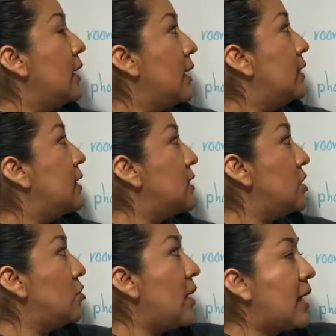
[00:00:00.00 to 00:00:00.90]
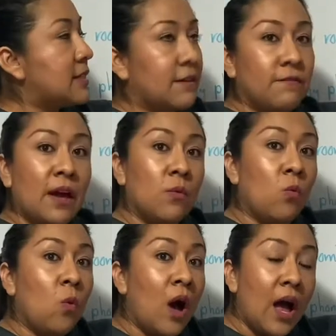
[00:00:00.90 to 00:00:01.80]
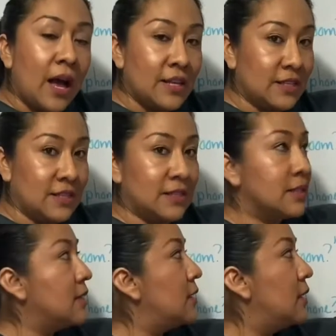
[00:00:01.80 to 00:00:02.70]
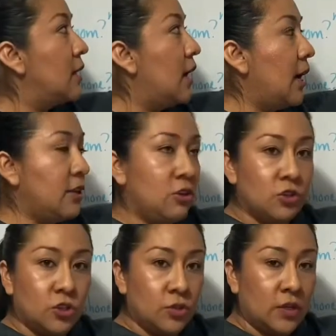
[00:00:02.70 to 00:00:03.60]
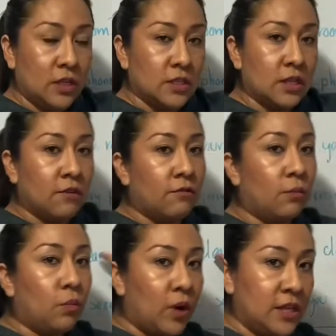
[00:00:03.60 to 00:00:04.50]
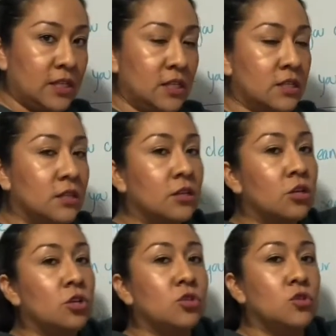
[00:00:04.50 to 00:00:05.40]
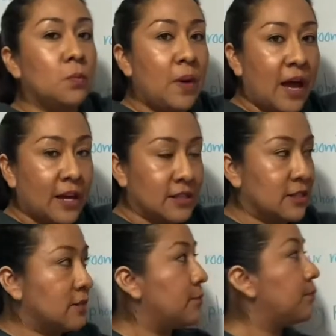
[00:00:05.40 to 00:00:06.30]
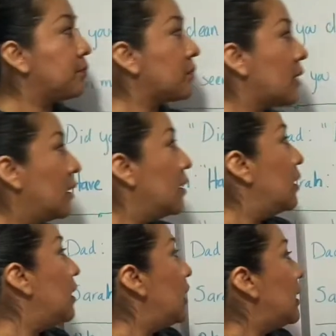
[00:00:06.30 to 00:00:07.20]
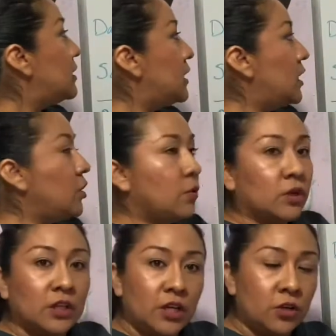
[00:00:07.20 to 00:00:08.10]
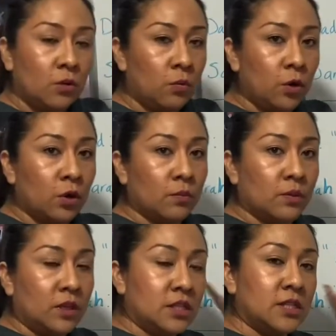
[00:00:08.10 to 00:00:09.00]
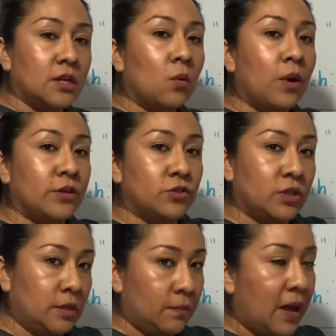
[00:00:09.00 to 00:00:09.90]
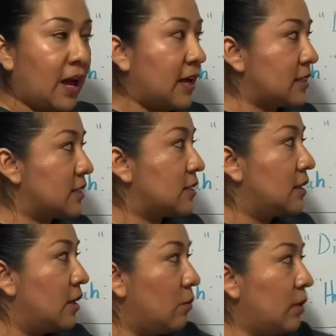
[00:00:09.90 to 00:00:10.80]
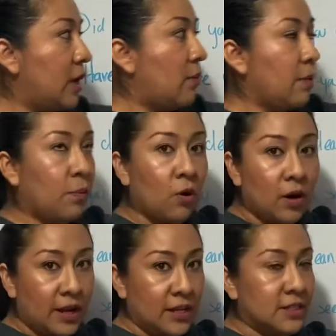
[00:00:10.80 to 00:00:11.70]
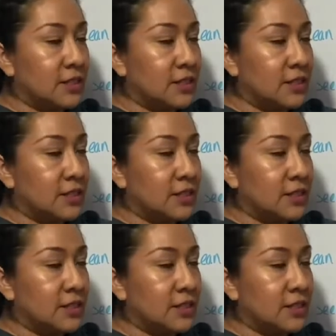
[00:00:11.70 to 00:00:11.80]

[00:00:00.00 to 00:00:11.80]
the teacher asked if I was a new student, from present to past. Did you clean your room? This is a question in past. When I reported,